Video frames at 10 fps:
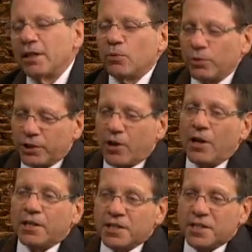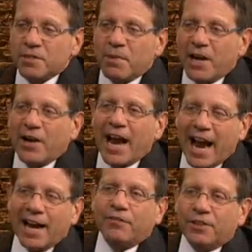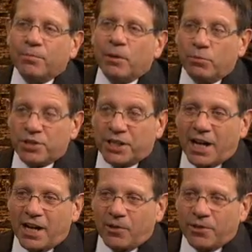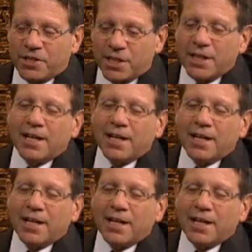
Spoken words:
Well, the caucus is about half of the members of Congress,